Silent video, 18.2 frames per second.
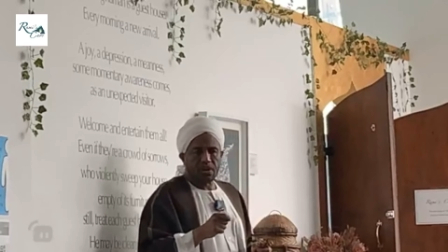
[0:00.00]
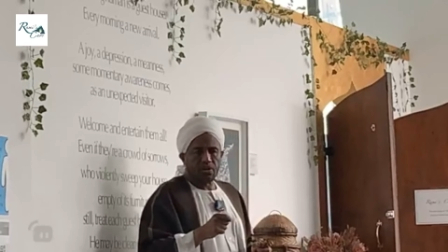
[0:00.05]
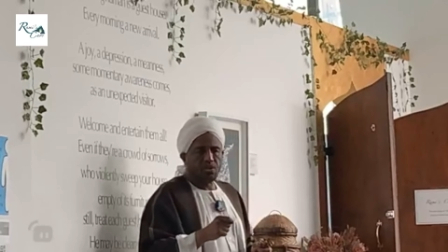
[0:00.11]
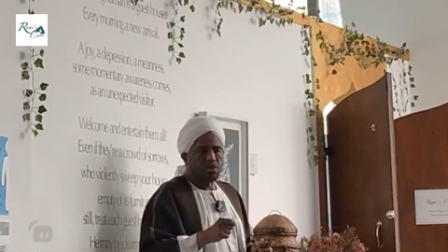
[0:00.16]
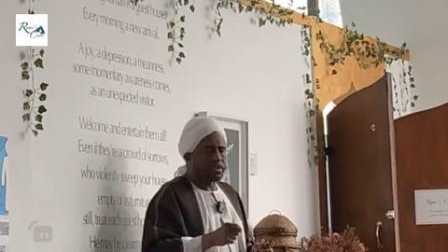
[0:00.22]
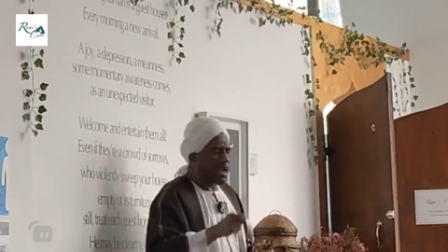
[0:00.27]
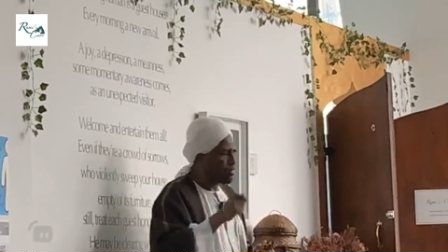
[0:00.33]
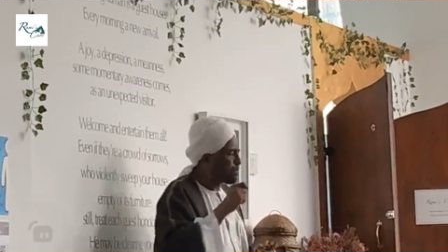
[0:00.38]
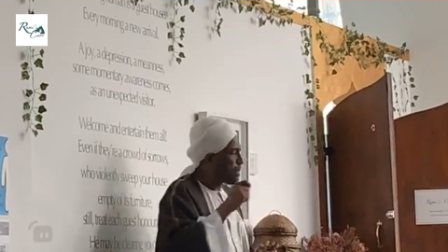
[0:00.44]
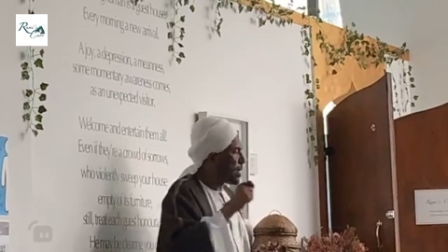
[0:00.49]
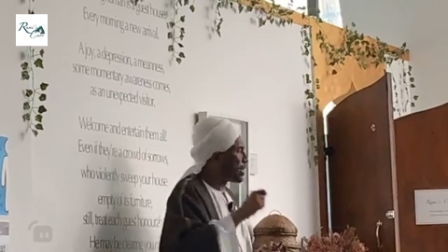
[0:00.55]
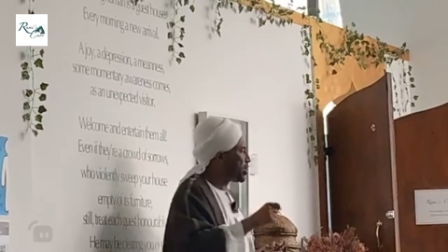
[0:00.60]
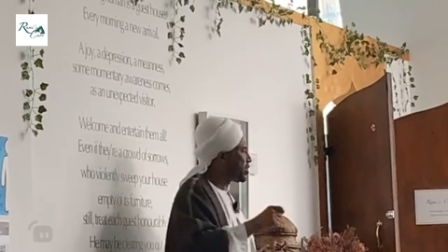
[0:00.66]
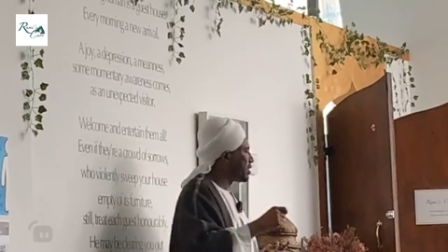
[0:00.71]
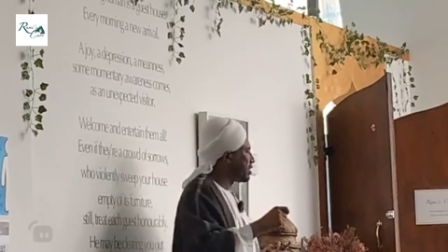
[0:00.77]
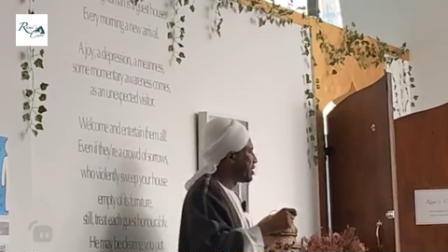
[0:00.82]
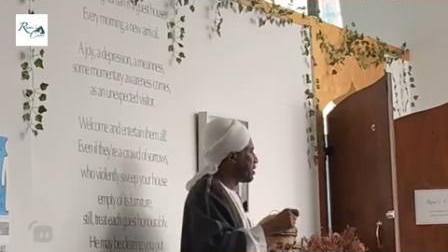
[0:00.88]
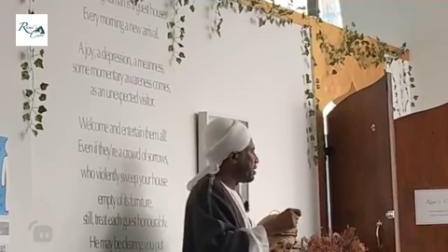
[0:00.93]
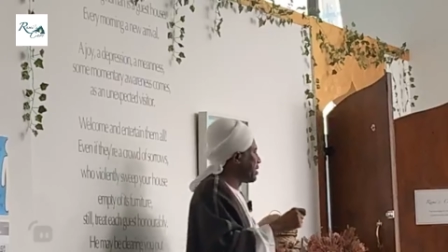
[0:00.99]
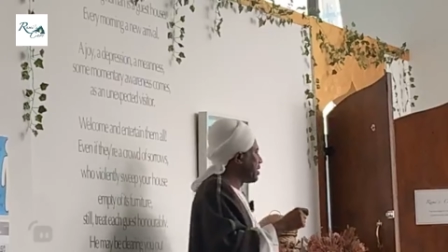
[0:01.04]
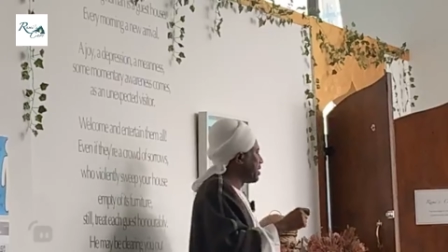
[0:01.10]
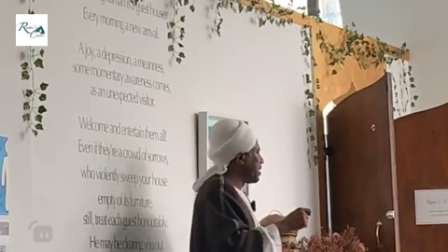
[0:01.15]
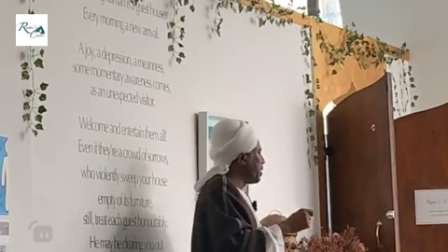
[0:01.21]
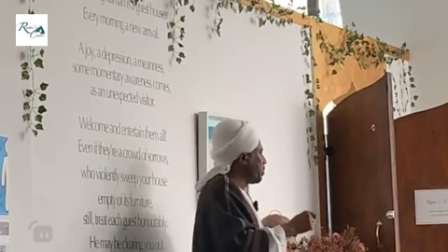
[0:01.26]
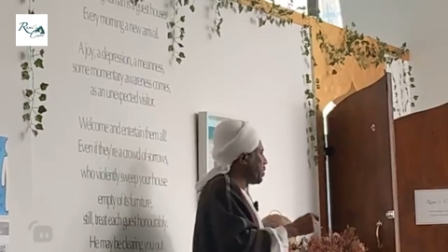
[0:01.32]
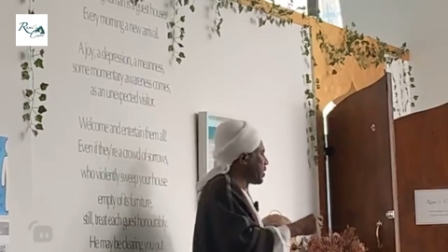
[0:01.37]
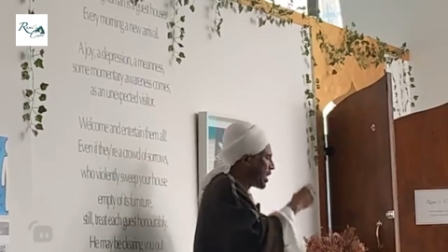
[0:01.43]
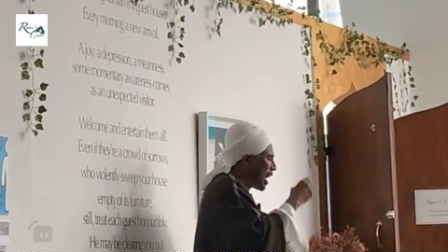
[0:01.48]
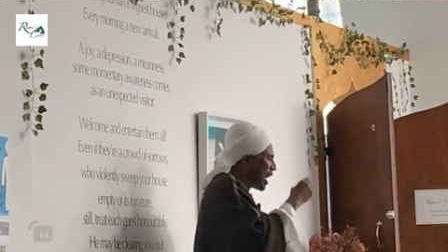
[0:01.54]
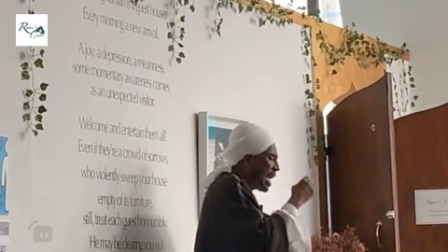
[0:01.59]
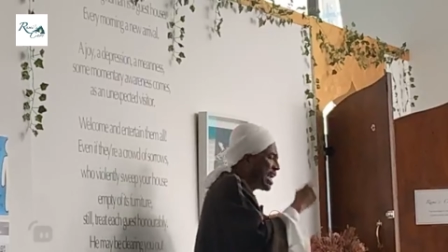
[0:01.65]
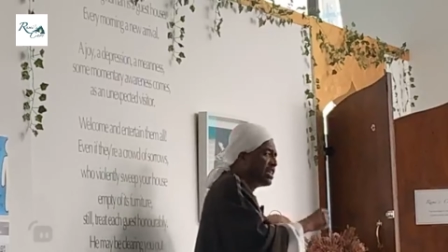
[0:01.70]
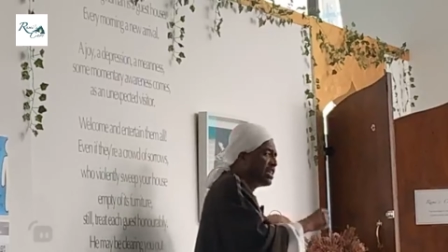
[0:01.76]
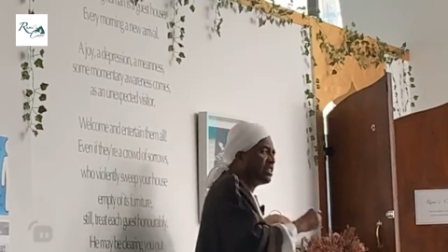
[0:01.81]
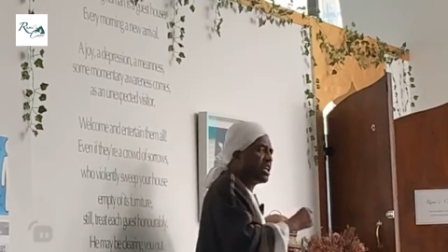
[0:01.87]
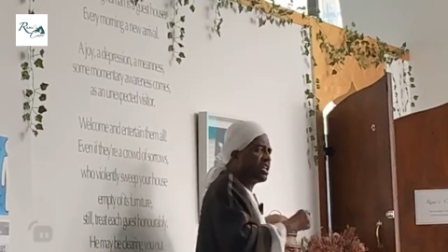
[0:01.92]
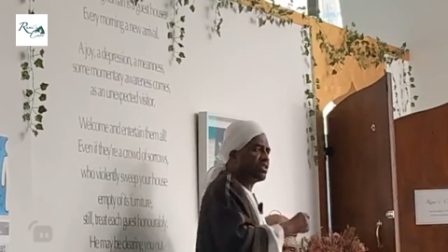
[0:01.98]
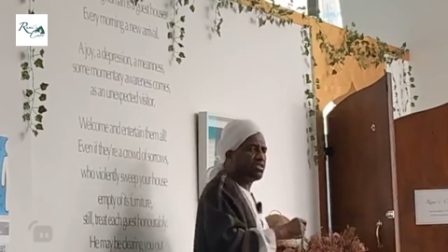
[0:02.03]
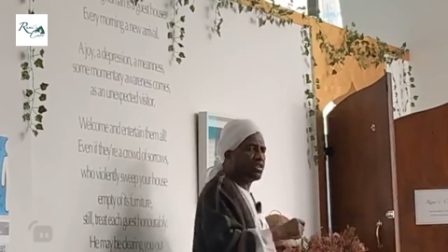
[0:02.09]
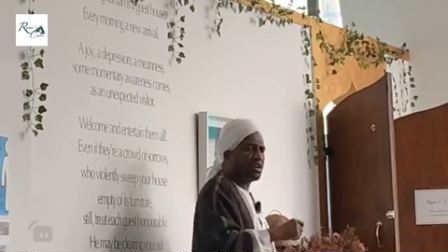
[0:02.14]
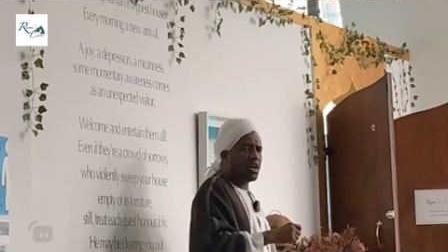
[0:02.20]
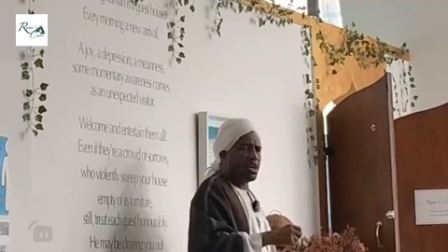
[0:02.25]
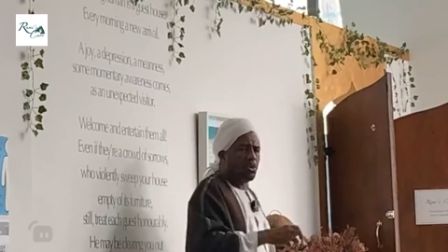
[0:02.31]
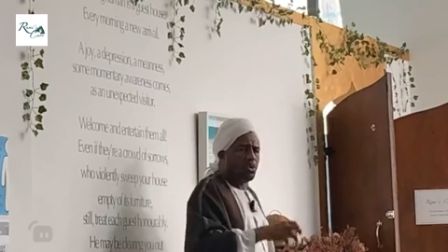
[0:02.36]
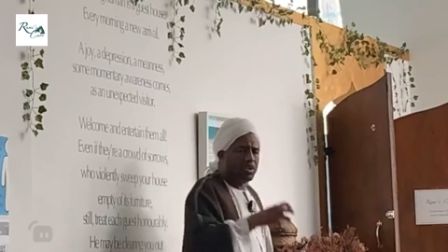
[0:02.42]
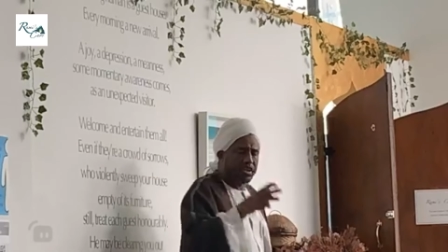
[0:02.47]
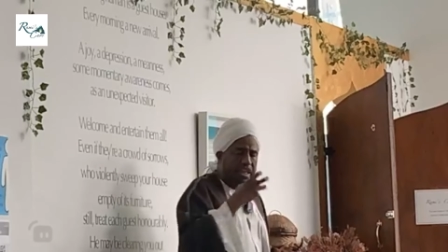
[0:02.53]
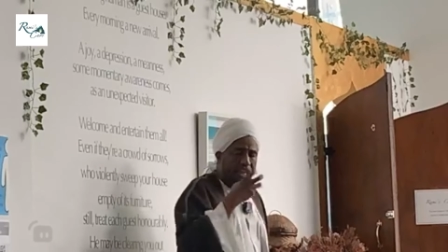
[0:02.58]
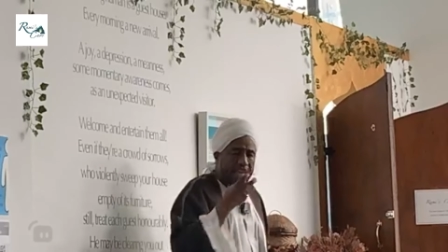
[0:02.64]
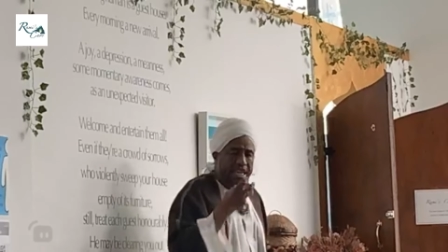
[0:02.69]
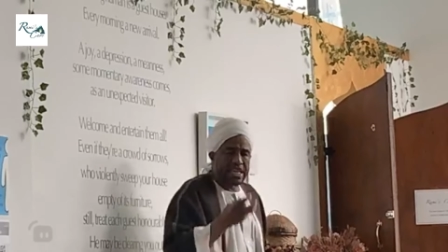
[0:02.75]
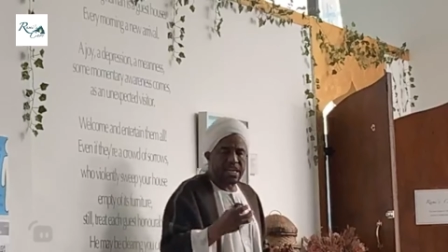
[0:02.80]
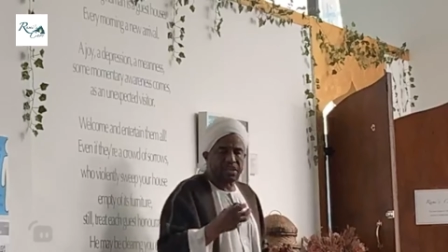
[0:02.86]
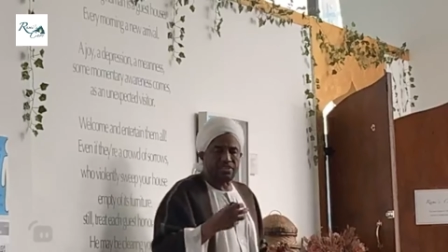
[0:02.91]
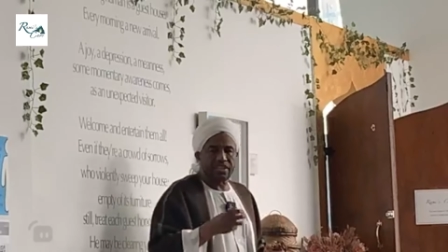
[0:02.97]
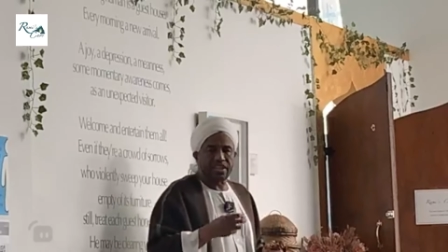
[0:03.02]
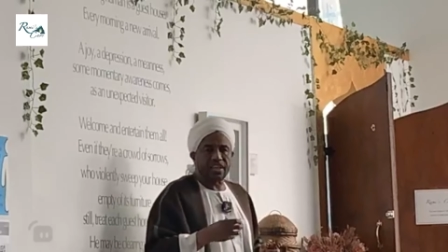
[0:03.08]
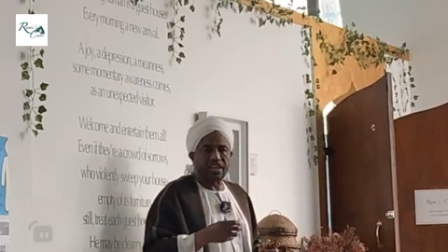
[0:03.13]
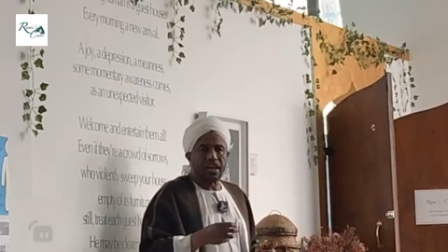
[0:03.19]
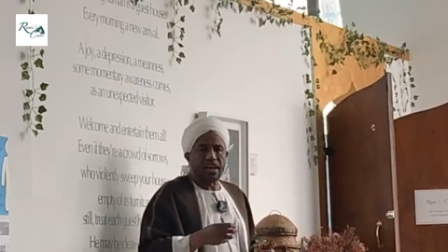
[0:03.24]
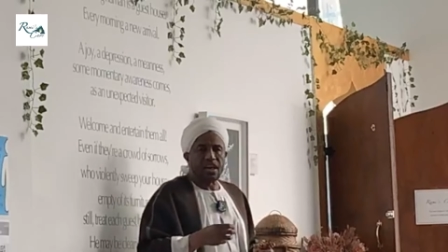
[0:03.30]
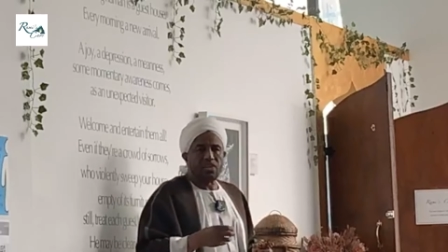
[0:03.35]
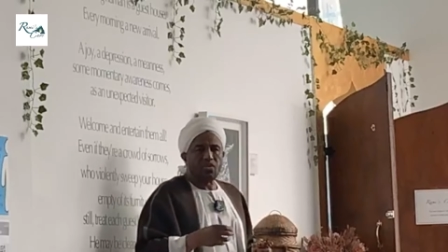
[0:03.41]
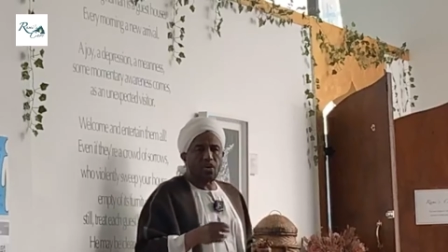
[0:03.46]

with compassion, with kindness, with leniency,